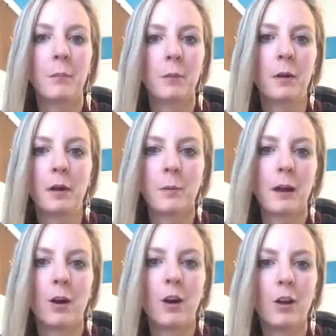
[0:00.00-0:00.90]
a book
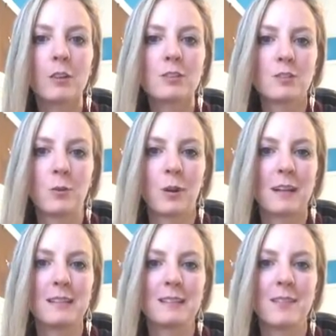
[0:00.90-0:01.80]
about all the
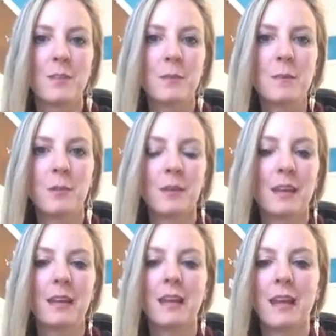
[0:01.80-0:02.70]
stories of the people
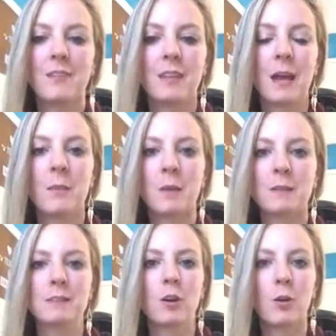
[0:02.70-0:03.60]
that have come
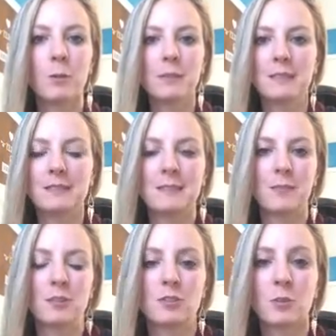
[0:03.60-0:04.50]
up and told me these
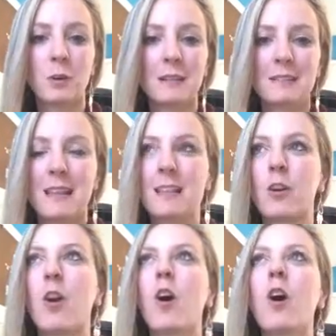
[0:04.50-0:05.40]
different stories, and
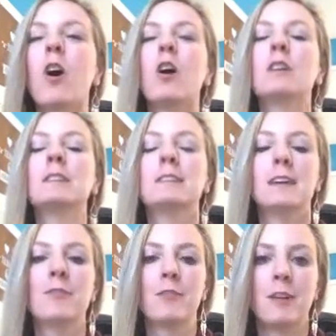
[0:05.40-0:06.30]
they're all
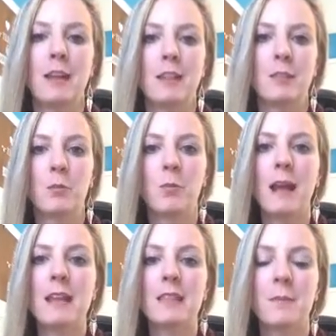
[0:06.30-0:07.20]
different, the
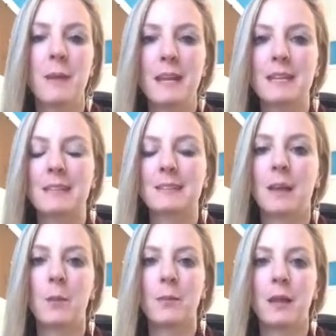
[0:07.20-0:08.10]
way that painting has
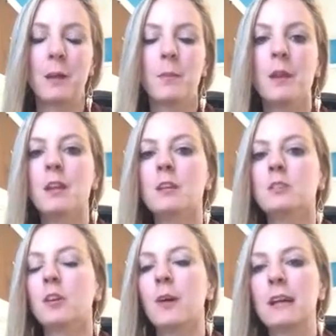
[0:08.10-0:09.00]
helped them.
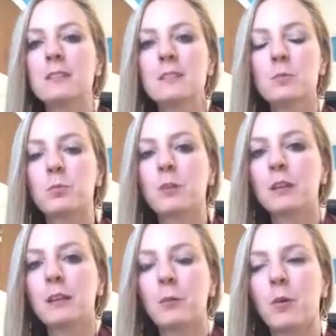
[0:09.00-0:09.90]
So I just
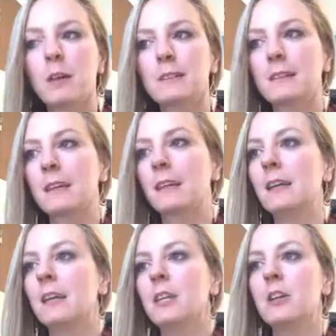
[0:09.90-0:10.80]
really want to,
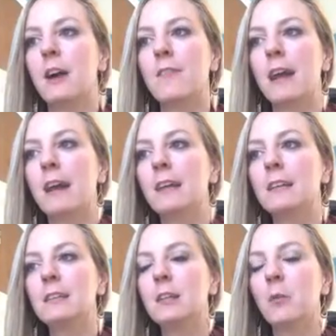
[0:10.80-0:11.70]
I've
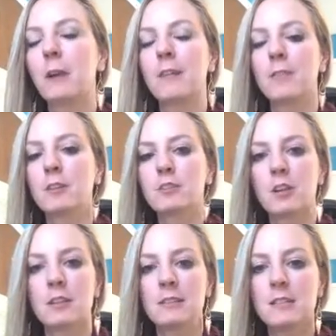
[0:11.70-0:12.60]
had, when I first
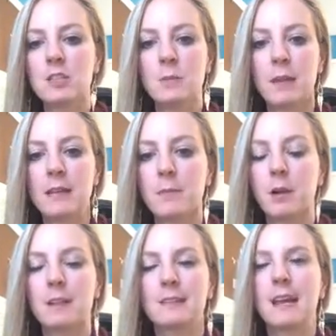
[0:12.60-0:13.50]
started teaching painting
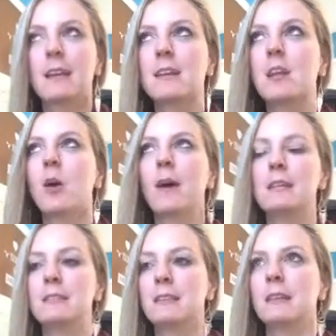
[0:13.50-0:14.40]
parties, I had no
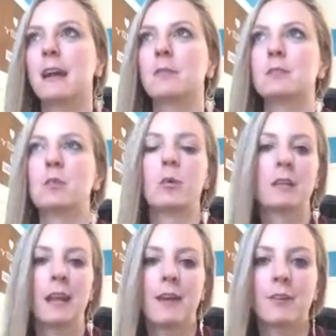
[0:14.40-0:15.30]
idea that I was
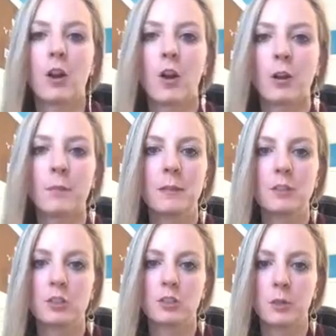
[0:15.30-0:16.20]
going to have an art
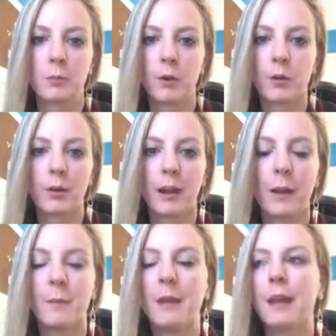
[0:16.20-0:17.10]
mentorship
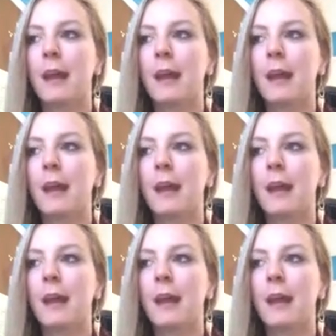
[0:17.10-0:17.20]
program.